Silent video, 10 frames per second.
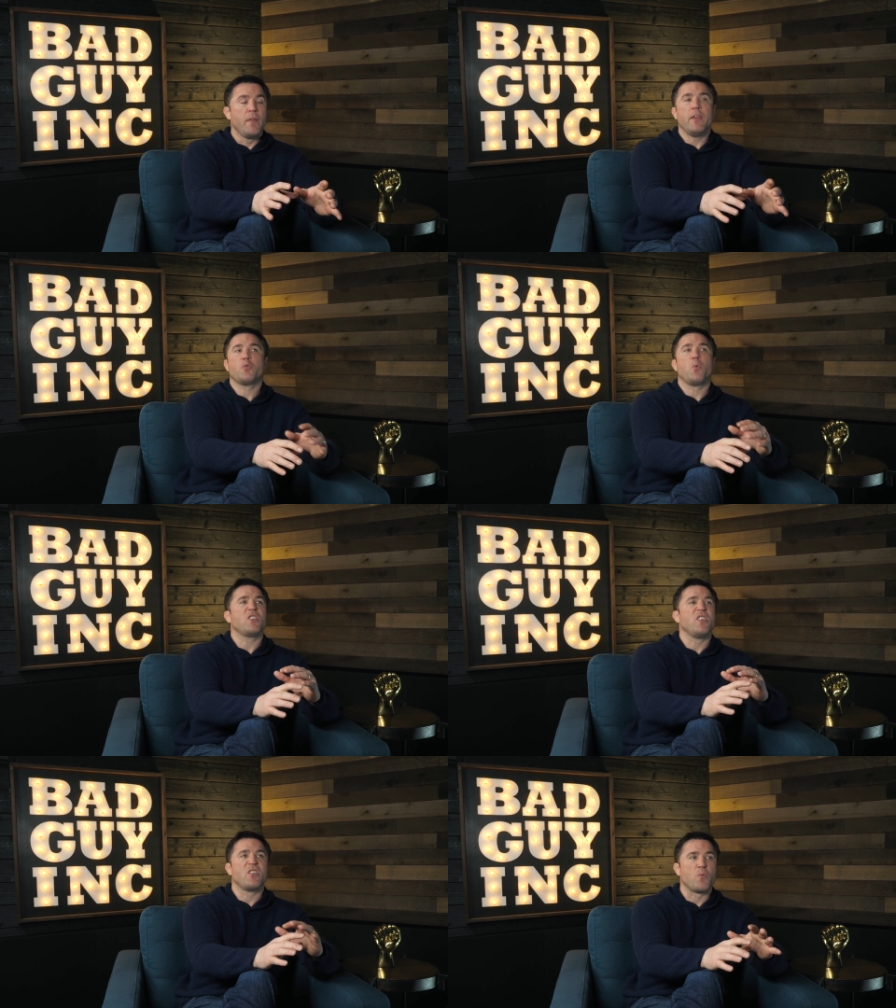This
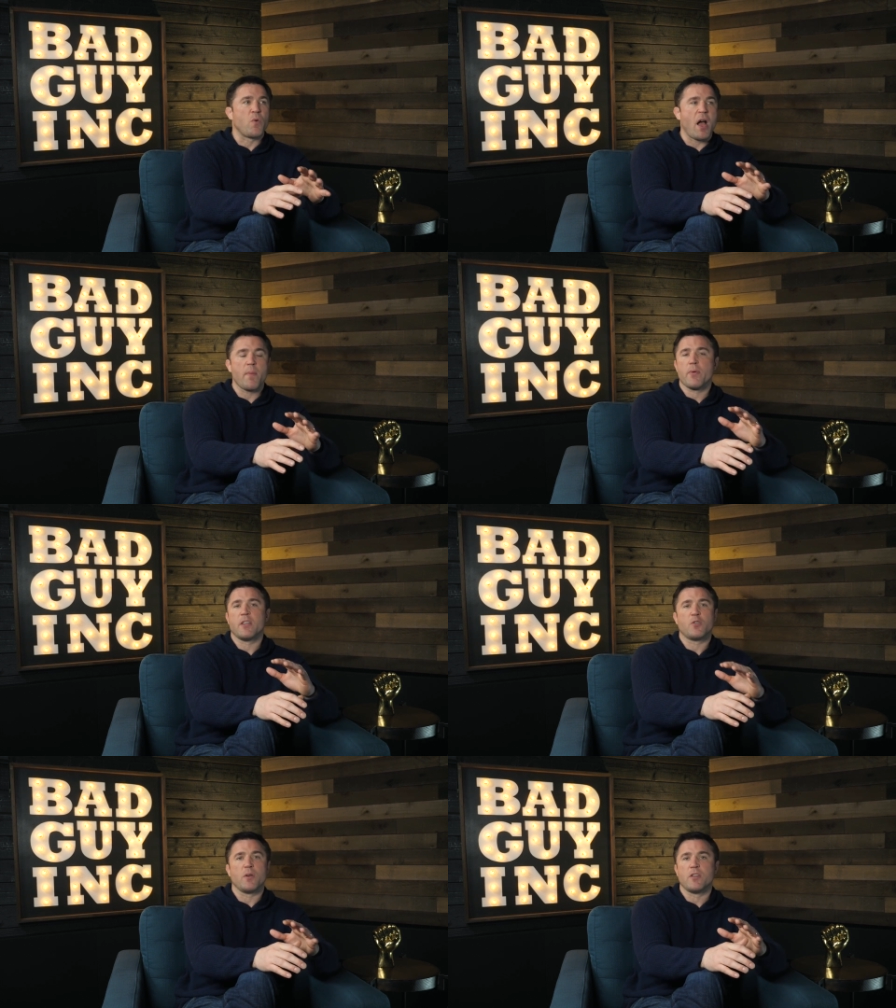wasn't a robbery.
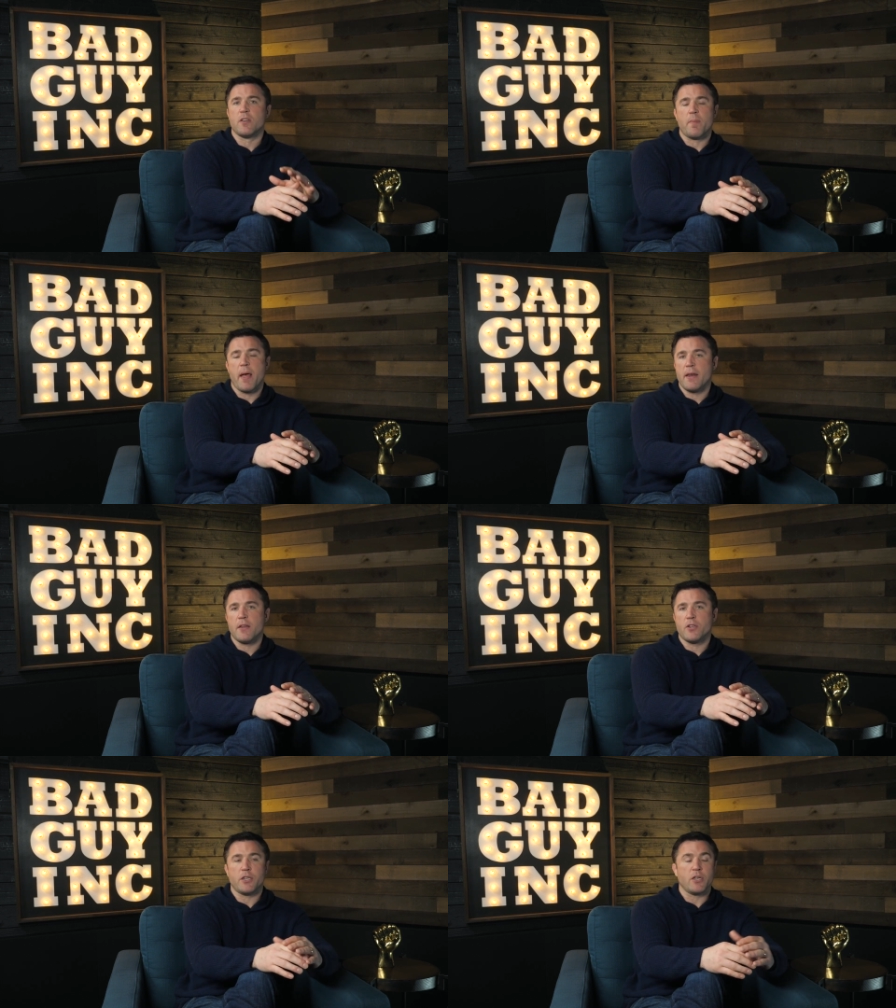This wasn't a bad
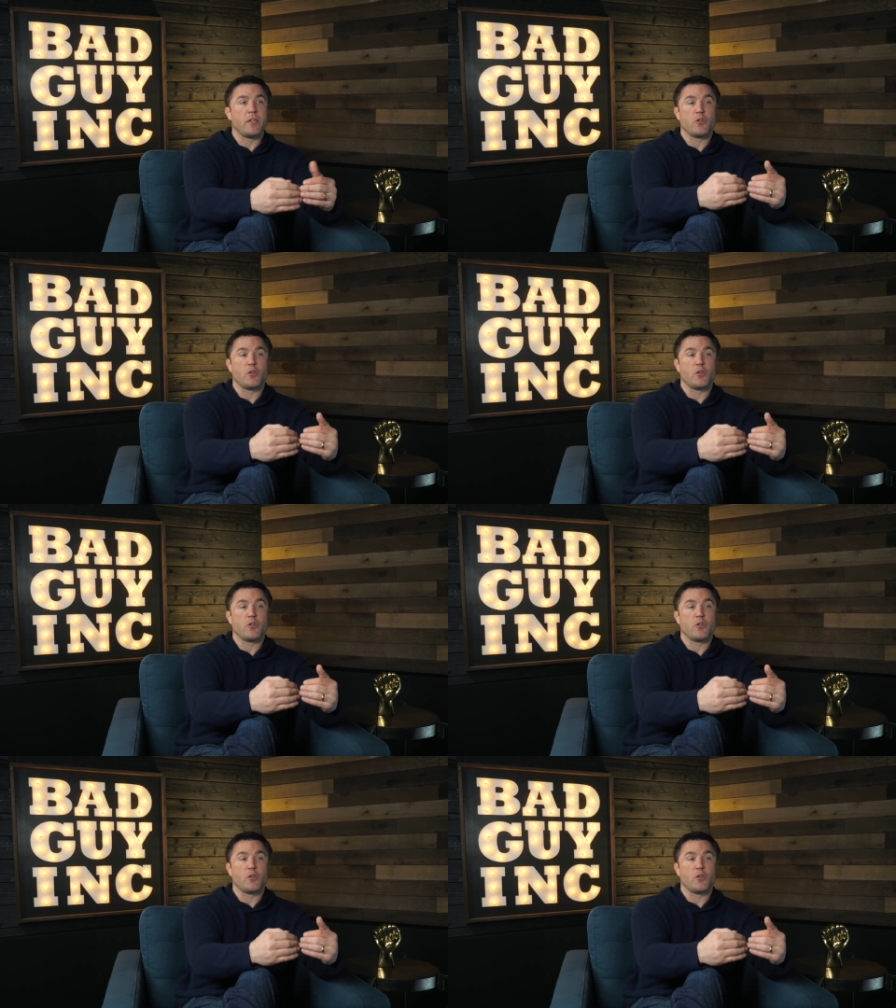decision.